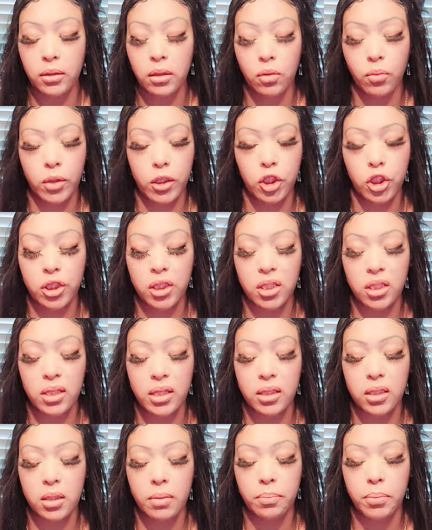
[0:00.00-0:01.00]
It really just is
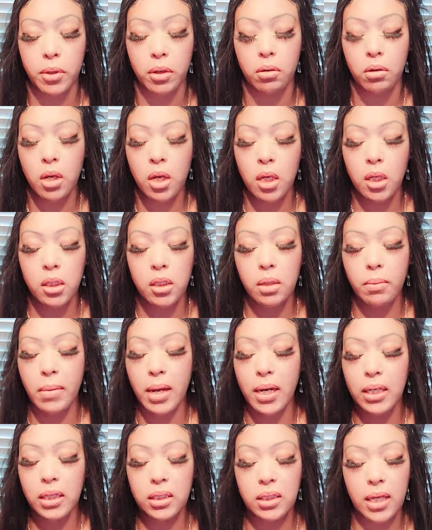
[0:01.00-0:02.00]
that simple.
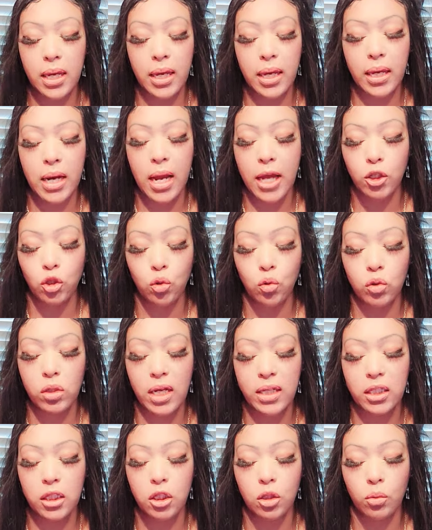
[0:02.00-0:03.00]
Somebody is saying, I choose
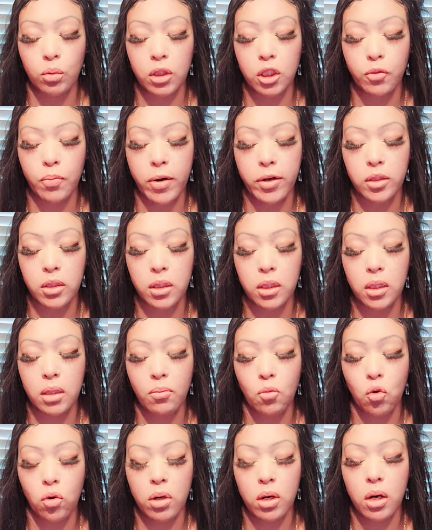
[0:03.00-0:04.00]
not to deal with this person
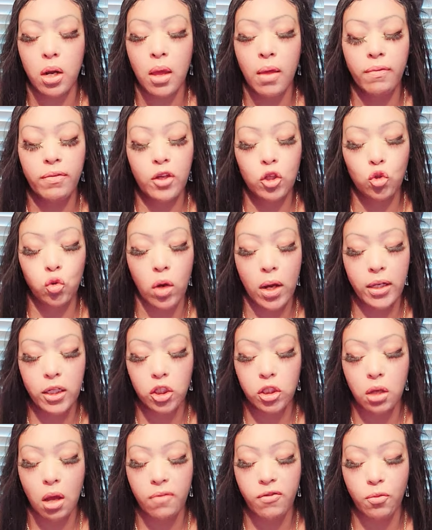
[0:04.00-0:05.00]
anymore. They're trying to
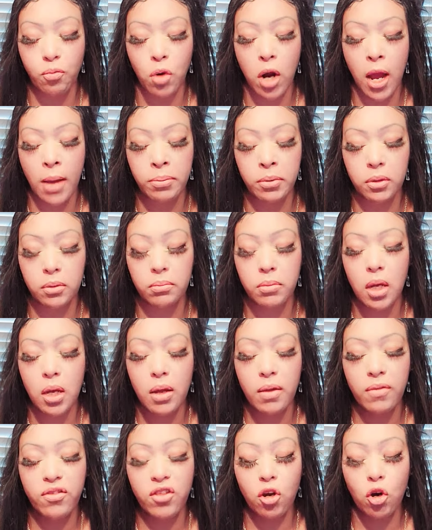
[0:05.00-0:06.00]
solve a problem.
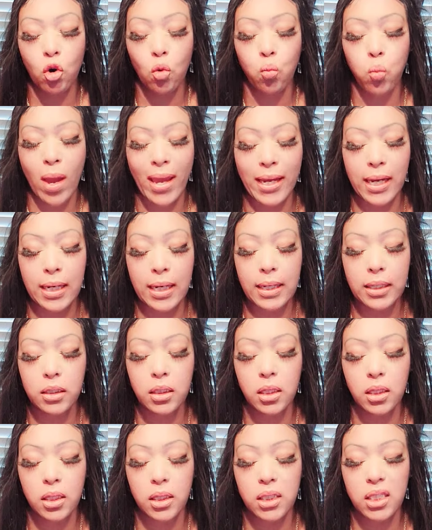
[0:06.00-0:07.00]
They're awakening to
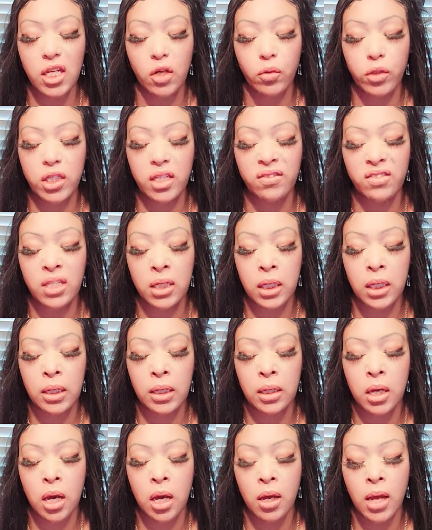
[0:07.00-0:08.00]
this secretive,
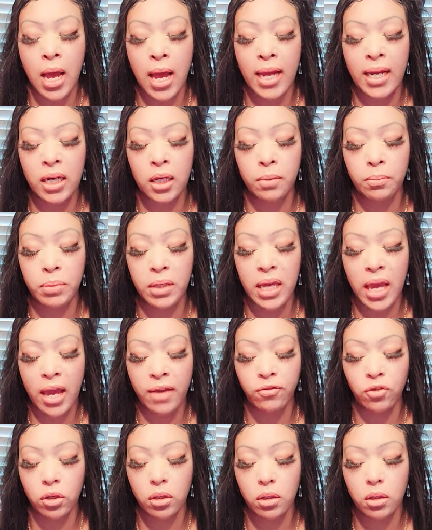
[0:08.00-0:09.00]
sneaky, hiding
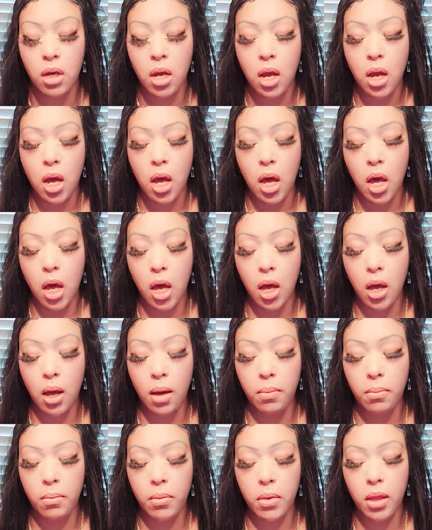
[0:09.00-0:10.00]
behavior.
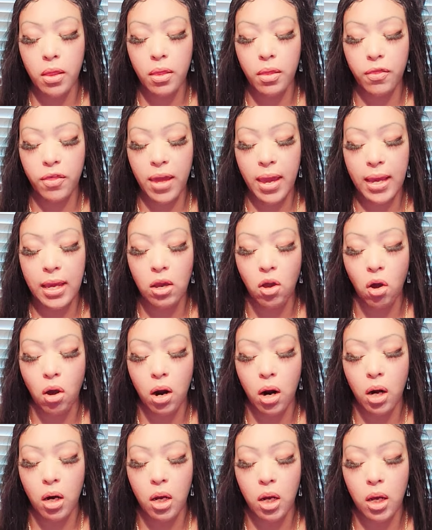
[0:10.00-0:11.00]
Um, they
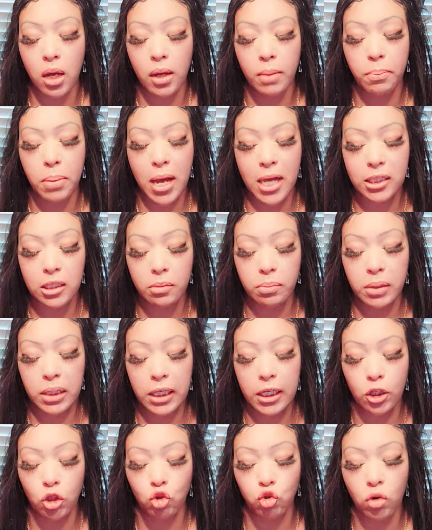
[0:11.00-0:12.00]
are uh,
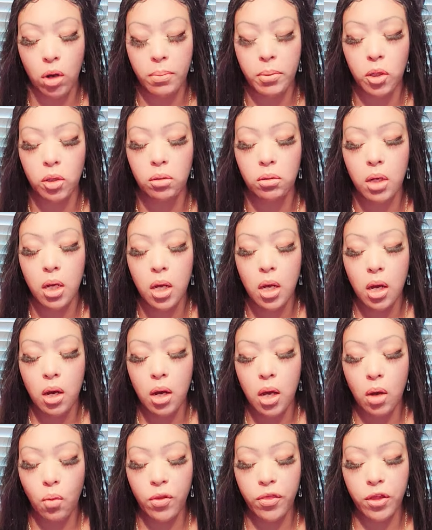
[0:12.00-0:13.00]
possibly in trouble
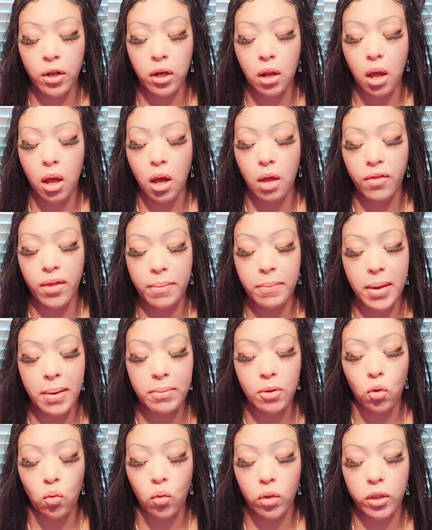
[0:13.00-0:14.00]
uh, with the law. They may
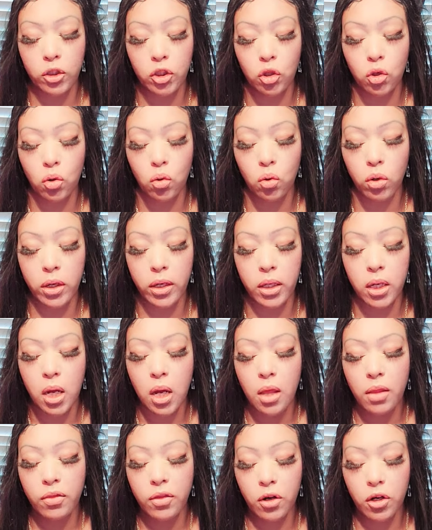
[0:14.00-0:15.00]
be going to court.
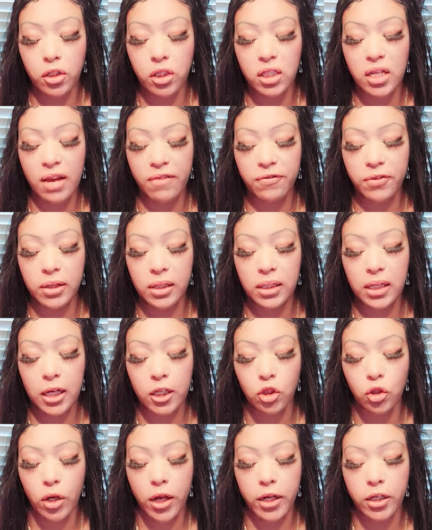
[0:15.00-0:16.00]
There's definitely a
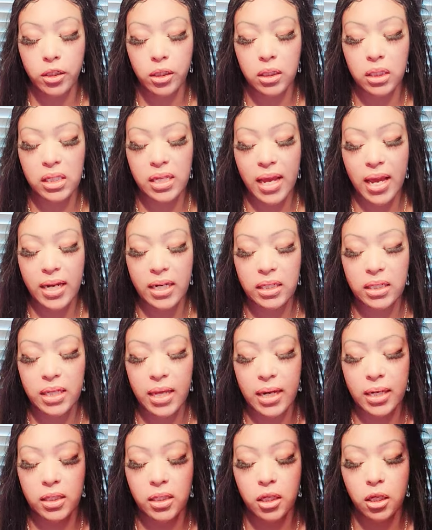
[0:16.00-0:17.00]
change of status
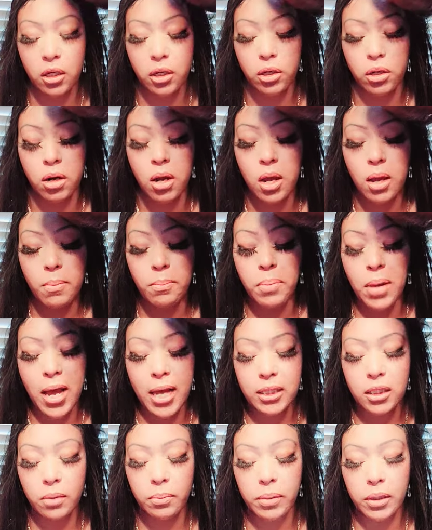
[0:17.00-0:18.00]
that is here,
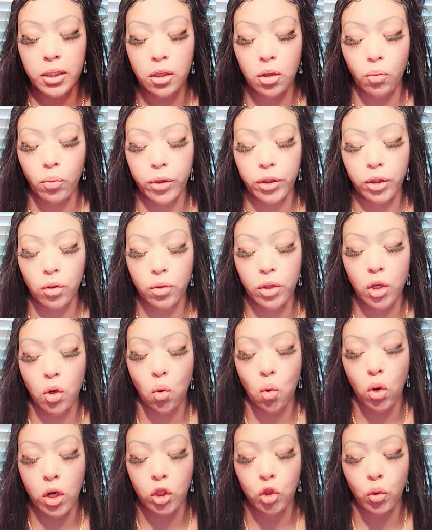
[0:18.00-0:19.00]
possibly a reunion
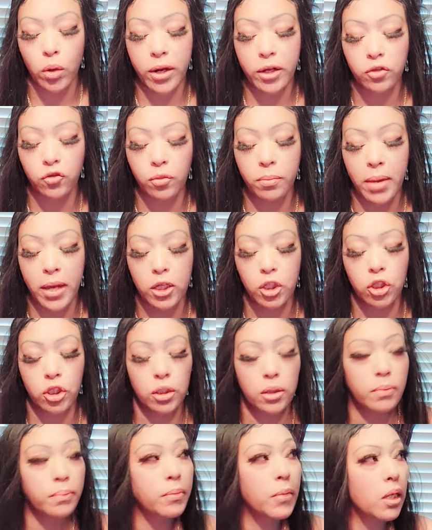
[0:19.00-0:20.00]
or a
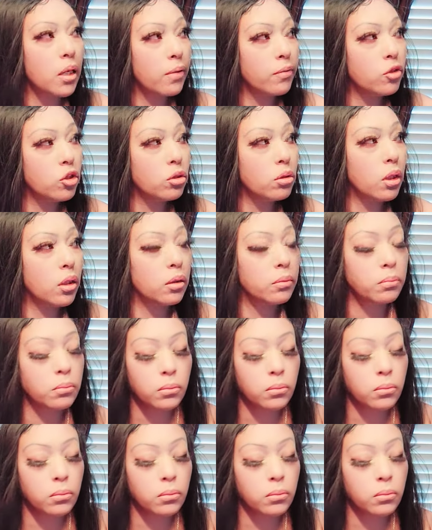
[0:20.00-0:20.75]
transformation. I love you too, honey.